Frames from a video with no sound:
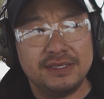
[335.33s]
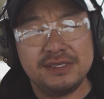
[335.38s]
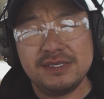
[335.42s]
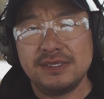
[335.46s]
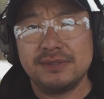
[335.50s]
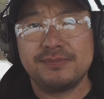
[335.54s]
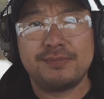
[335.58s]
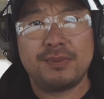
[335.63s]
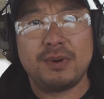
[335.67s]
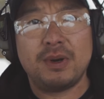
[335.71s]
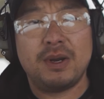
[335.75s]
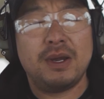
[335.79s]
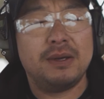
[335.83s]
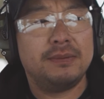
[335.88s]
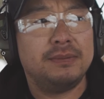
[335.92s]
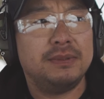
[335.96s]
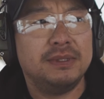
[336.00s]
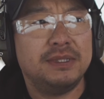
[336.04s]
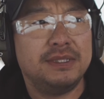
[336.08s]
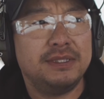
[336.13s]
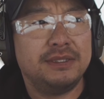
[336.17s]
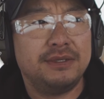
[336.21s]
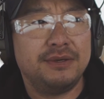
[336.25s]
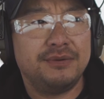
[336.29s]
this is
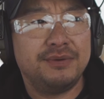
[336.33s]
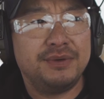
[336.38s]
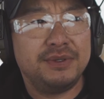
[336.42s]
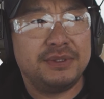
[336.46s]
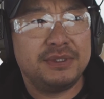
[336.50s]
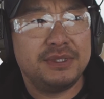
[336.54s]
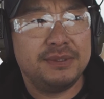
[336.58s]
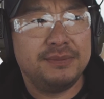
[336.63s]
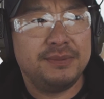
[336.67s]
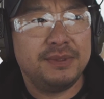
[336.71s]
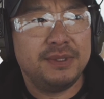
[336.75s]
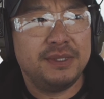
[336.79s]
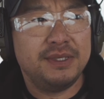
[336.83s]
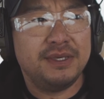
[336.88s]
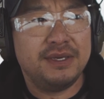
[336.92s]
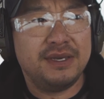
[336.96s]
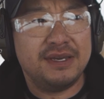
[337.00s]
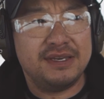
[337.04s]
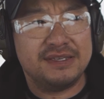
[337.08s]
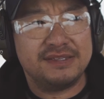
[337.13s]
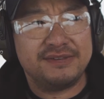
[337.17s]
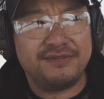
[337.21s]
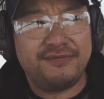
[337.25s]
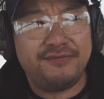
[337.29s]
probably going to be
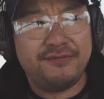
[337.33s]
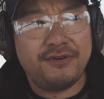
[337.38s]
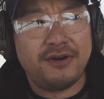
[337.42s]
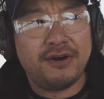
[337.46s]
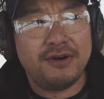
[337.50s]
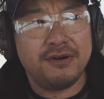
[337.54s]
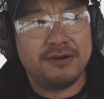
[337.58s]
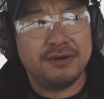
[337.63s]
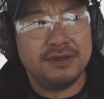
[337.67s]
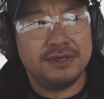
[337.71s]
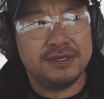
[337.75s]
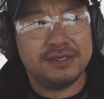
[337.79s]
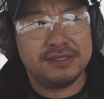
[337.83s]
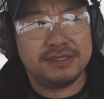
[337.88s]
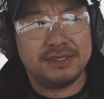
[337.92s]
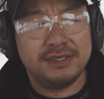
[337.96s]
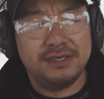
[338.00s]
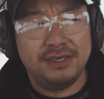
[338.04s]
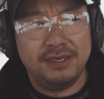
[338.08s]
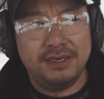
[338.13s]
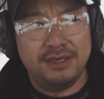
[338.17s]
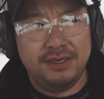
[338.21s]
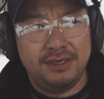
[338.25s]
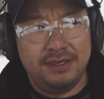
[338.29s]
as far
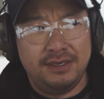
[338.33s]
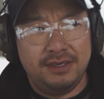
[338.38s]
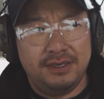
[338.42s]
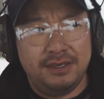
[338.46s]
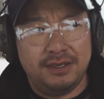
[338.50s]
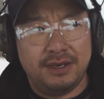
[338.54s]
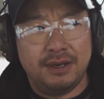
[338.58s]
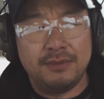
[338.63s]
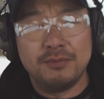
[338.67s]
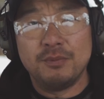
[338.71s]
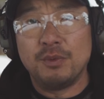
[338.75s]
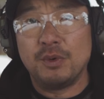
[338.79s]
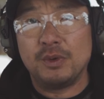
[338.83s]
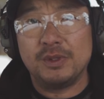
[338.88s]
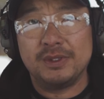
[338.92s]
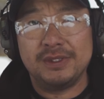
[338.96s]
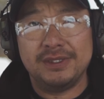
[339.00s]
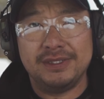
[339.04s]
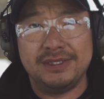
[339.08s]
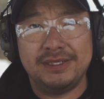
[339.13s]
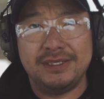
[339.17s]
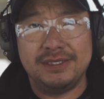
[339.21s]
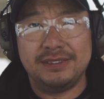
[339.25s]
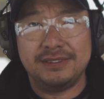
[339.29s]
as I'm
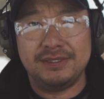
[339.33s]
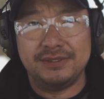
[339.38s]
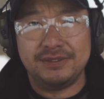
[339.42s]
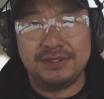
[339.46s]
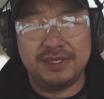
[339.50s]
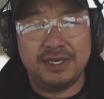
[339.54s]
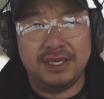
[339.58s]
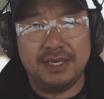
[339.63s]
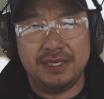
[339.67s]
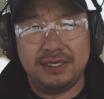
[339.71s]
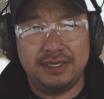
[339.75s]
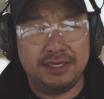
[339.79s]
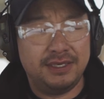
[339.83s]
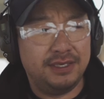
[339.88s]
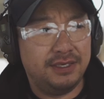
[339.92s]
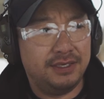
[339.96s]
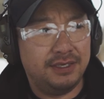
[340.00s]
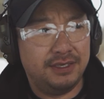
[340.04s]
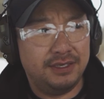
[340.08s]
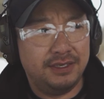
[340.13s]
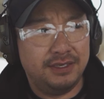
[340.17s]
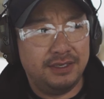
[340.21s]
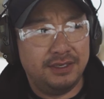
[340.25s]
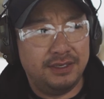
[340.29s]
willing to take
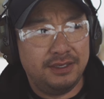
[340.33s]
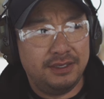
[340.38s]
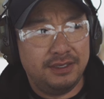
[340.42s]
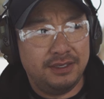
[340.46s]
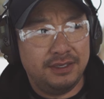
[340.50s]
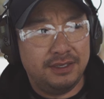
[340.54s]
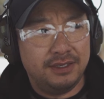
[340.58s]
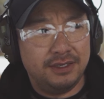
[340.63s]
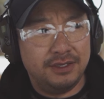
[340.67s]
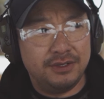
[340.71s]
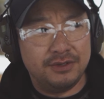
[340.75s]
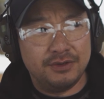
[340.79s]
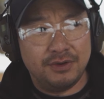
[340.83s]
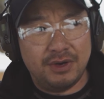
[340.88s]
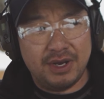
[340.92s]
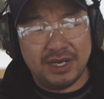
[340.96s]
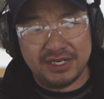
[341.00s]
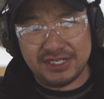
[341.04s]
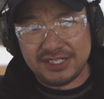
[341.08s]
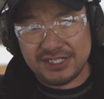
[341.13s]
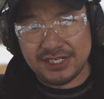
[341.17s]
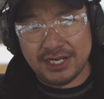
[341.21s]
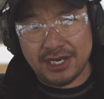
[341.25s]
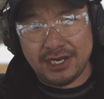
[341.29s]
you know,
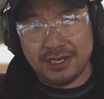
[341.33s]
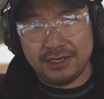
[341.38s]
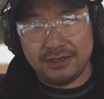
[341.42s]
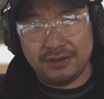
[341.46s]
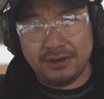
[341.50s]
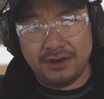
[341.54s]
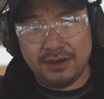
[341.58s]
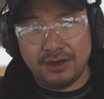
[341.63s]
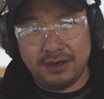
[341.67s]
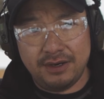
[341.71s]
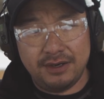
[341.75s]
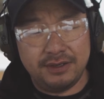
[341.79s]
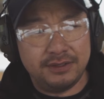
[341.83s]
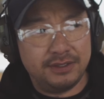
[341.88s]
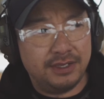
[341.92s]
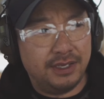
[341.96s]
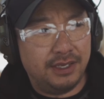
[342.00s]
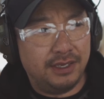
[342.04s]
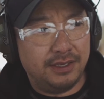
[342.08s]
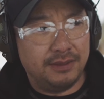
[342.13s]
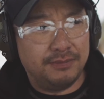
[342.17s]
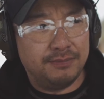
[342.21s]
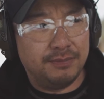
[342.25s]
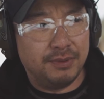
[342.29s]
a shot
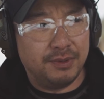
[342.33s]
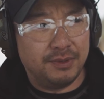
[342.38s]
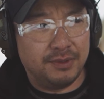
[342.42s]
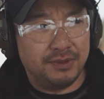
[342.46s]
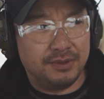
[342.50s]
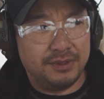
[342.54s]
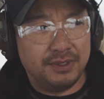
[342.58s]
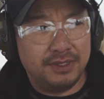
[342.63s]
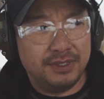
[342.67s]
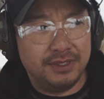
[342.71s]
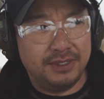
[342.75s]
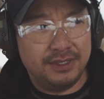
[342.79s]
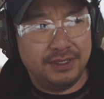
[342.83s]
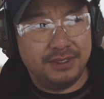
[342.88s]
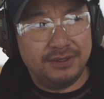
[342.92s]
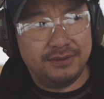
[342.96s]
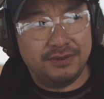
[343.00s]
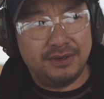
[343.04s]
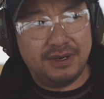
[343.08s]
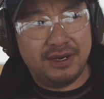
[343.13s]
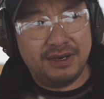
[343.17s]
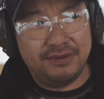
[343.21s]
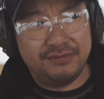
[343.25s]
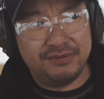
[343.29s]
on a bird. You
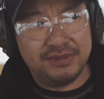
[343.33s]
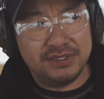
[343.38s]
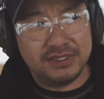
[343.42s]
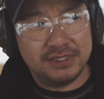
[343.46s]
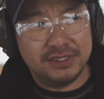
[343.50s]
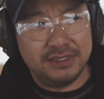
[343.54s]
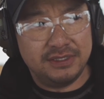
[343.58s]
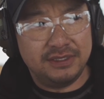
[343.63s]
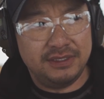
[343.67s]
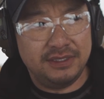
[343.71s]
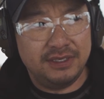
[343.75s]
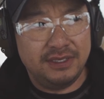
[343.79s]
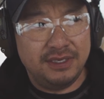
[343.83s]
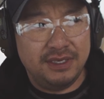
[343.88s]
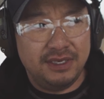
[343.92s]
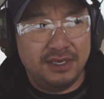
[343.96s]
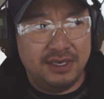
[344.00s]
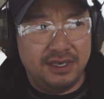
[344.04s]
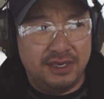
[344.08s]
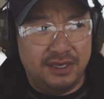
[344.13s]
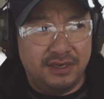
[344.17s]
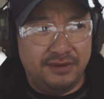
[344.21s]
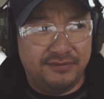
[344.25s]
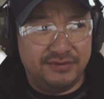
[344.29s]
know, obviously,
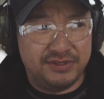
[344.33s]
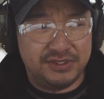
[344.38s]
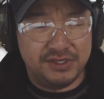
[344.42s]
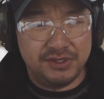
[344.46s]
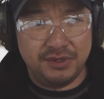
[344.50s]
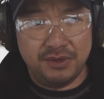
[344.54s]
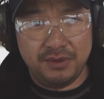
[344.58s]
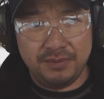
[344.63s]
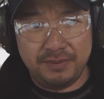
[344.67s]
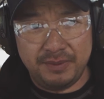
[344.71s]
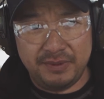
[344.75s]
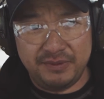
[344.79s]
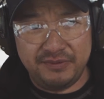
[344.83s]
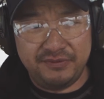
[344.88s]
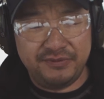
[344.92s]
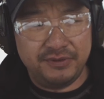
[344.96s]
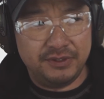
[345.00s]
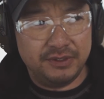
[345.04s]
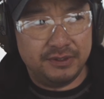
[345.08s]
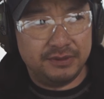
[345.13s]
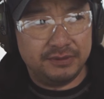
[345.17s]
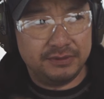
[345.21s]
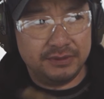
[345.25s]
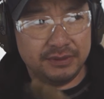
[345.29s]
if it's an open
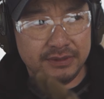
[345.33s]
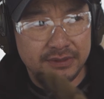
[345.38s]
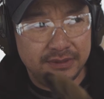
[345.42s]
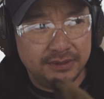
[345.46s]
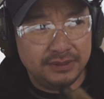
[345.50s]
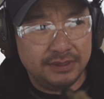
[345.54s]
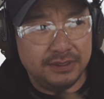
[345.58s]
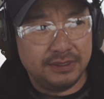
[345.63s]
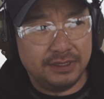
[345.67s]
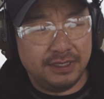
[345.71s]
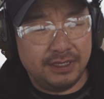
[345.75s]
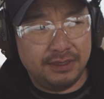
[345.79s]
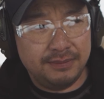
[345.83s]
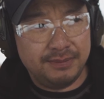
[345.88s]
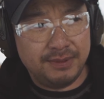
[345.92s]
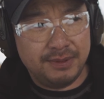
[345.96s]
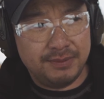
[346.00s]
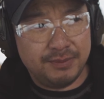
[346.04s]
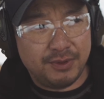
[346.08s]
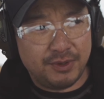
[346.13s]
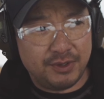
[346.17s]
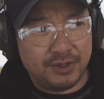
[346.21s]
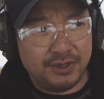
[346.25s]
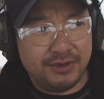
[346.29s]
field, I'll
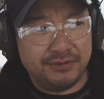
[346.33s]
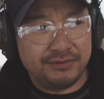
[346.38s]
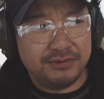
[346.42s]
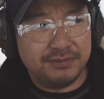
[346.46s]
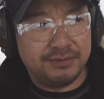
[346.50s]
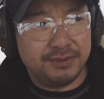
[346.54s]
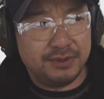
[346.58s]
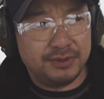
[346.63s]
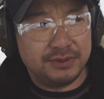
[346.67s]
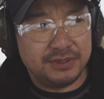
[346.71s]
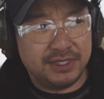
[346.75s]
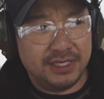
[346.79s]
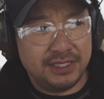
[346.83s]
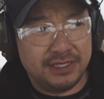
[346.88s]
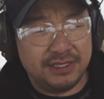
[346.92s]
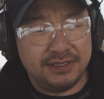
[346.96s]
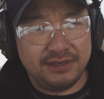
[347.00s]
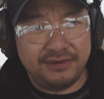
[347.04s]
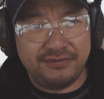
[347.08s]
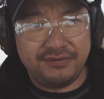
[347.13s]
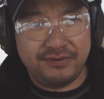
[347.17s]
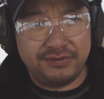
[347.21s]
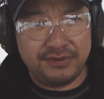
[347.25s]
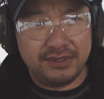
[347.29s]
be more comfortable
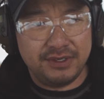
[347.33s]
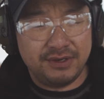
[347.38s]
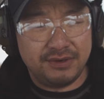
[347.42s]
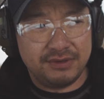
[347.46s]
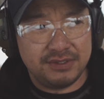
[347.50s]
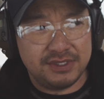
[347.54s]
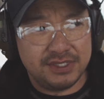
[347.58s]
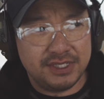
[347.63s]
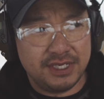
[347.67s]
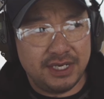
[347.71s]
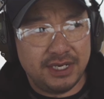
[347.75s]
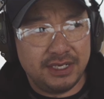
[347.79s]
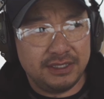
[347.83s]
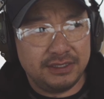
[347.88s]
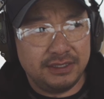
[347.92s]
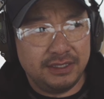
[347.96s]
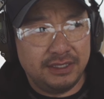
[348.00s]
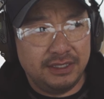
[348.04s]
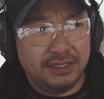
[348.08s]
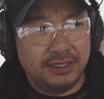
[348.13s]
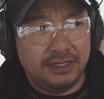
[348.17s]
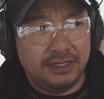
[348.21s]
taking a fifty yard shot.